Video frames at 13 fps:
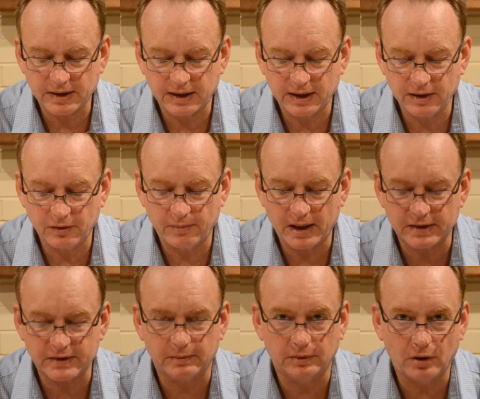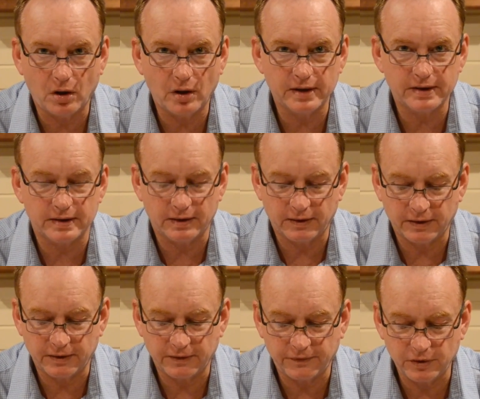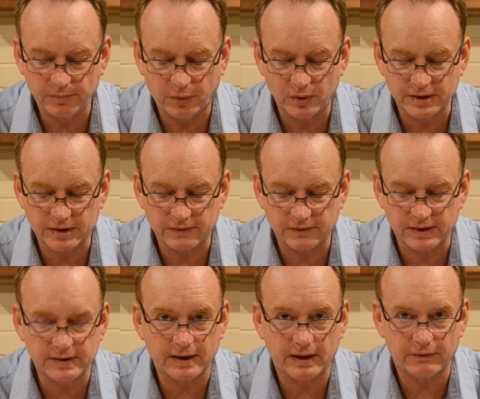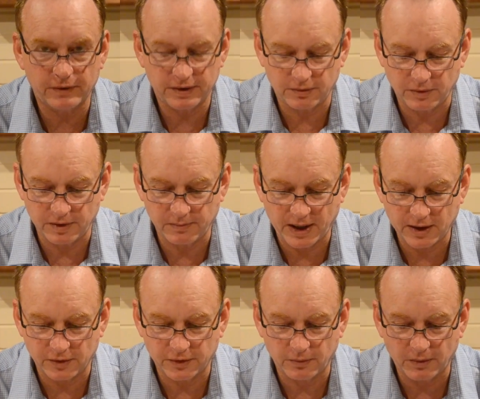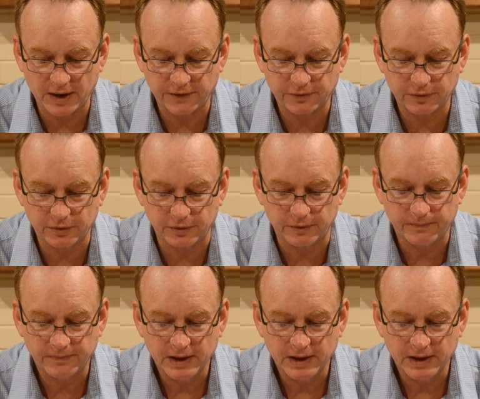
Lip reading: here about some lines and a few points of discovery that we make on the way through.